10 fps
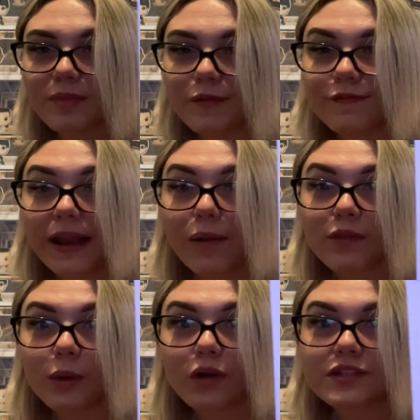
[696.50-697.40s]
but it fell out of the
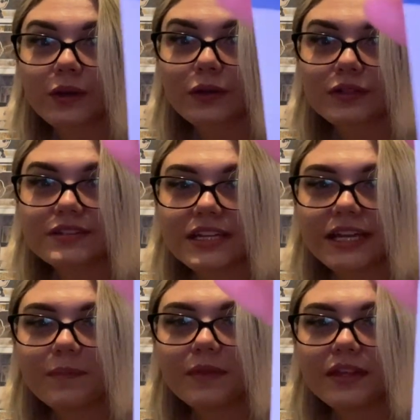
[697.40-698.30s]
box, so I couldn't see
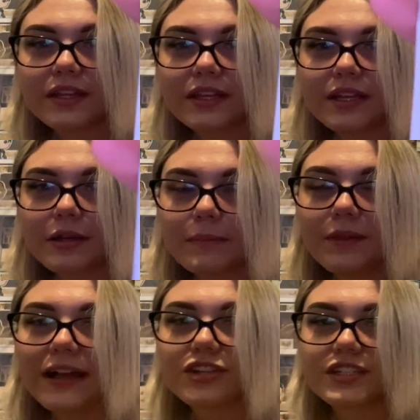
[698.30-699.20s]
it. But
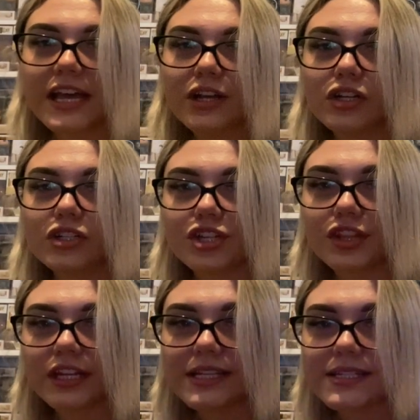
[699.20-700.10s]
that just tells you
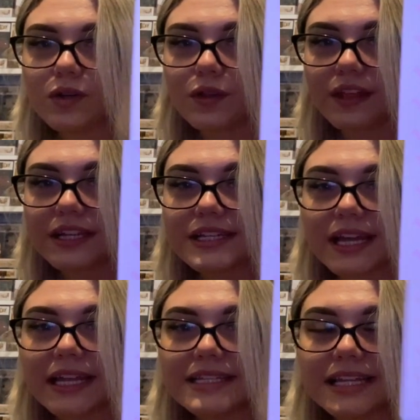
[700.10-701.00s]
that it's
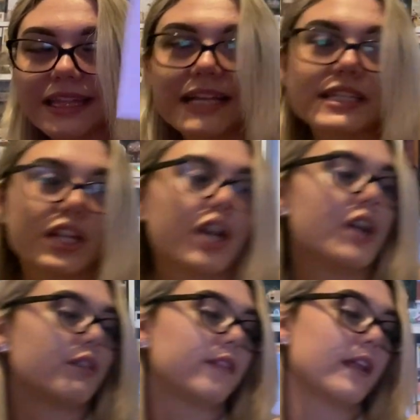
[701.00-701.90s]
authenticated, and that's the
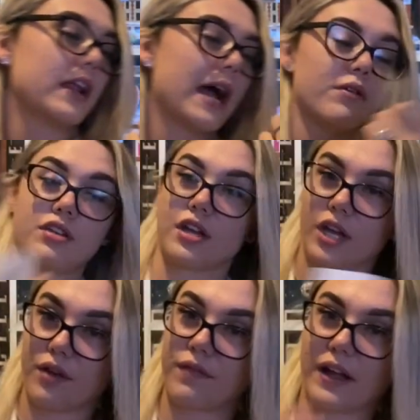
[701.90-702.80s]
code, and then how you can
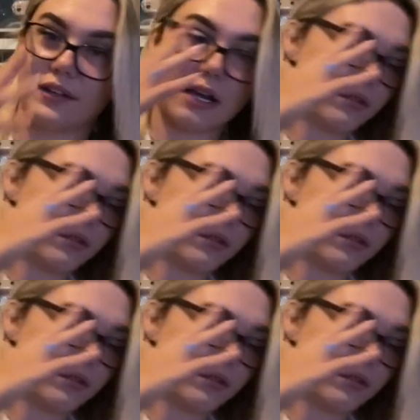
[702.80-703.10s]
go find out